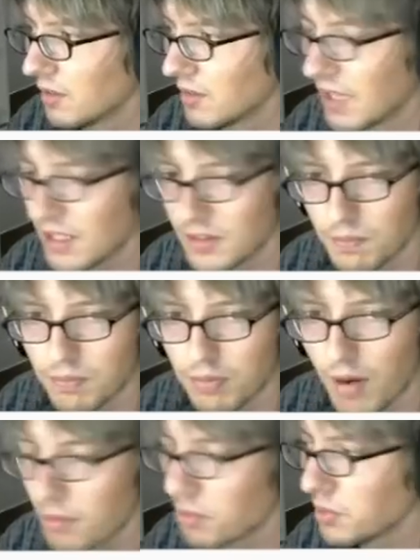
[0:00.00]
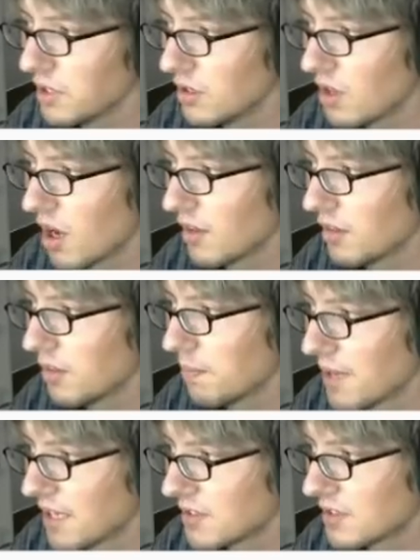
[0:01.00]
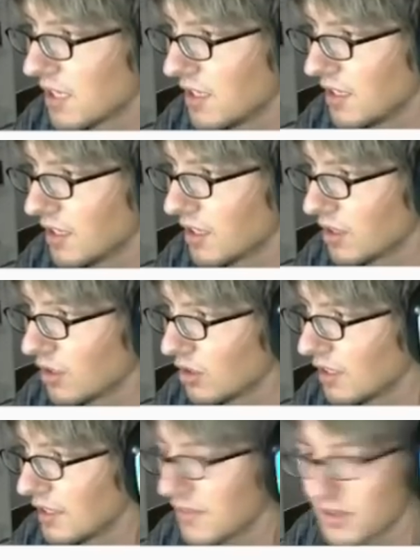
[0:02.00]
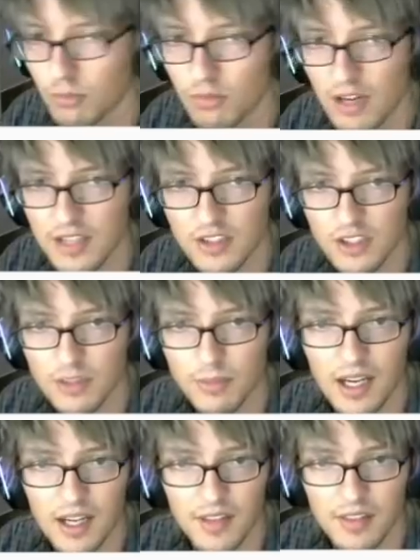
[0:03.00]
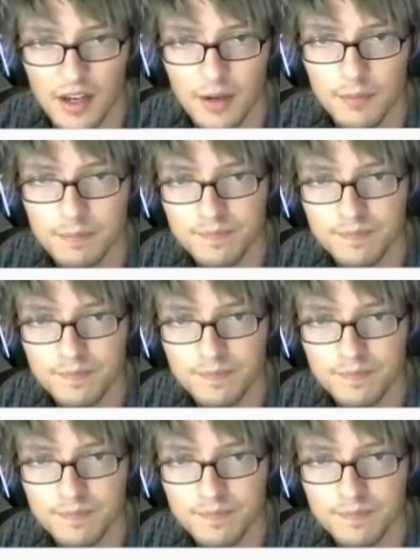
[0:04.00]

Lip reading: That's probably not the best idea. Could leave some residue behind there.